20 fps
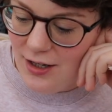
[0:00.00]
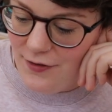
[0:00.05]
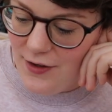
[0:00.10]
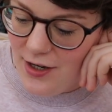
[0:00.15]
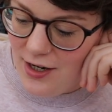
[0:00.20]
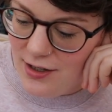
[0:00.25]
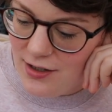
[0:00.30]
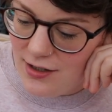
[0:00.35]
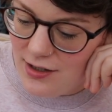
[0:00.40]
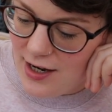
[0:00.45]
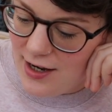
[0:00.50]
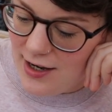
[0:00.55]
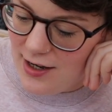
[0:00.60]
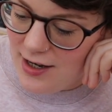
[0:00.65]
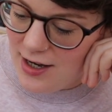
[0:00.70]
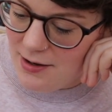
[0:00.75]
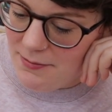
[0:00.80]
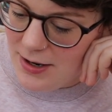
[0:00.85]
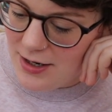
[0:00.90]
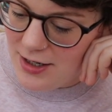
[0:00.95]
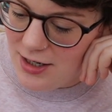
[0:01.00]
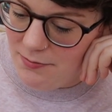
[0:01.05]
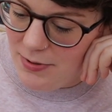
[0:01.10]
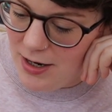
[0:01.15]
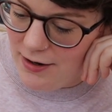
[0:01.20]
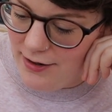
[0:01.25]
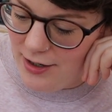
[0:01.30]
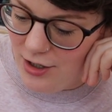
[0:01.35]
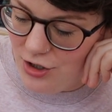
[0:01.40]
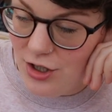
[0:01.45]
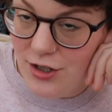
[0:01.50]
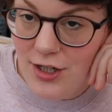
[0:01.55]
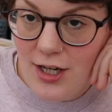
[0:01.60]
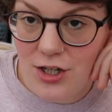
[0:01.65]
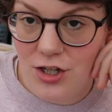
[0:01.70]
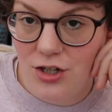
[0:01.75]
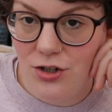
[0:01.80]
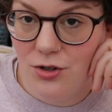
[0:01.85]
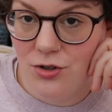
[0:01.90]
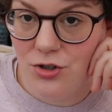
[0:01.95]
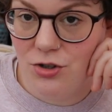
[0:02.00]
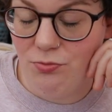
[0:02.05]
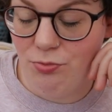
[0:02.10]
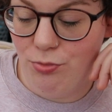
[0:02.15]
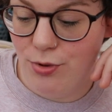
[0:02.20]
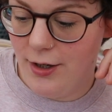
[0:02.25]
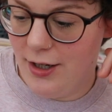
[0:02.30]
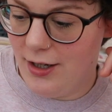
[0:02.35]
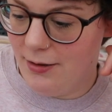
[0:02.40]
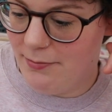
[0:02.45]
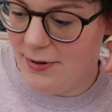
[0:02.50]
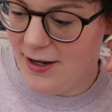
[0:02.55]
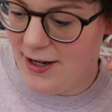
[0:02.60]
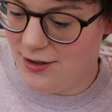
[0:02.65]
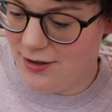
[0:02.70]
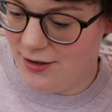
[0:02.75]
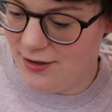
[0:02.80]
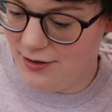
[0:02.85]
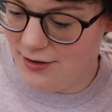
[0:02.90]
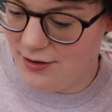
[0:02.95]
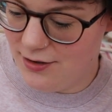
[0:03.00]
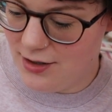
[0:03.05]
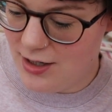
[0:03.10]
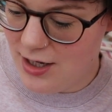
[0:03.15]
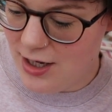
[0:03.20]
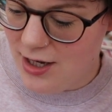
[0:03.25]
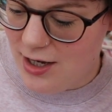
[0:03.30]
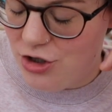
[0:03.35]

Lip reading: These are Amanda Berry. She actually does some brilliant patterns.